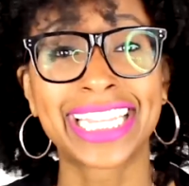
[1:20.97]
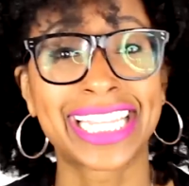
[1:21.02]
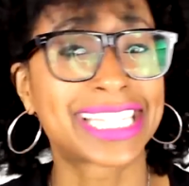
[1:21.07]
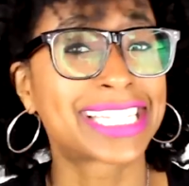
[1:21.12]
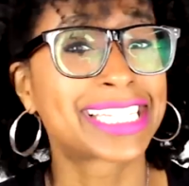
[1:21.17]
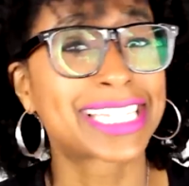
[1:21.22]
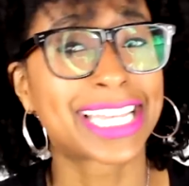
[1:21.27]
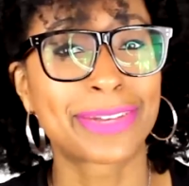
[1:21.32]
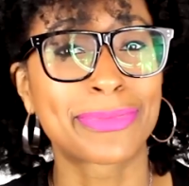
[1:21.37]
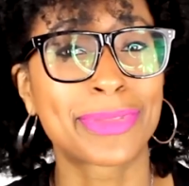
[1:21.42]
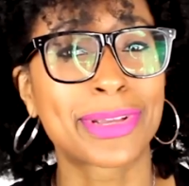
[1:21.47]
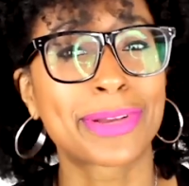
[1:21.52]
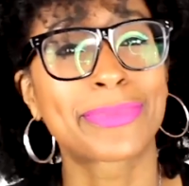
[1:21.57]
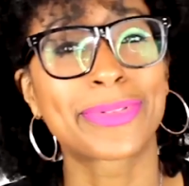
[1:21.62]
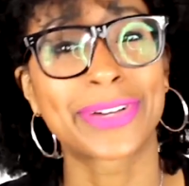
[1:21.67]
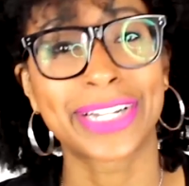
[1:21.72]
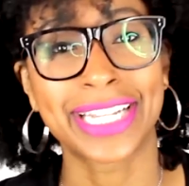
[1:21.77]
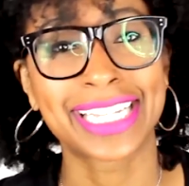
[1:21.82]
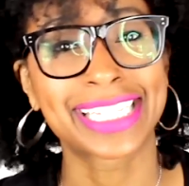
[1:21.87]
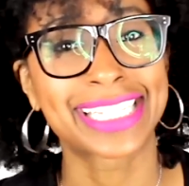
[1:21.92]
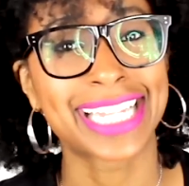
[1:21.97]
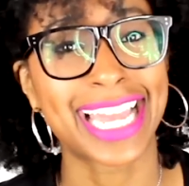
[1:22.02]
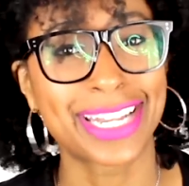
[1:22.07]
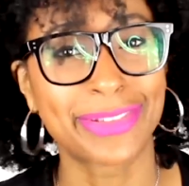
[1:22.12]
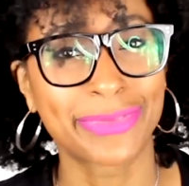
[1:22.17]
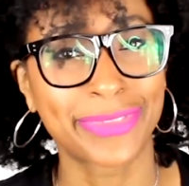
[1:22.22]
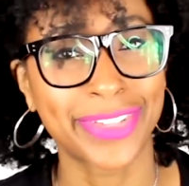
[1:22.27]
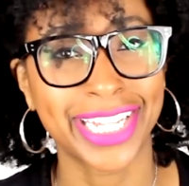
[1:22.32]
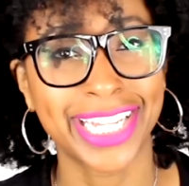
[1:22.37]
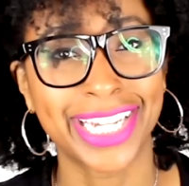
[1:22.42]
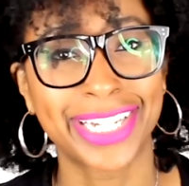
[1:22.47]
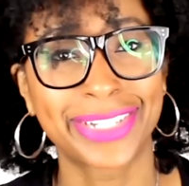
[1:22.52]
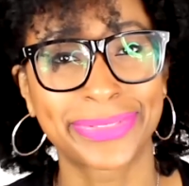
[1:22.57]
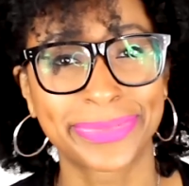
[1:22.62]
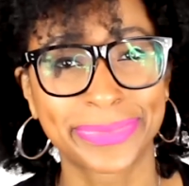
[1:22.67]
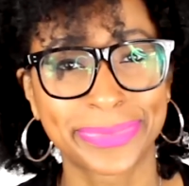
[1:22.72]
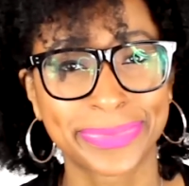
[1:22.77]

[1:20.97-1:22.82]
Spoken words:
This is going to be a pretty exciting video.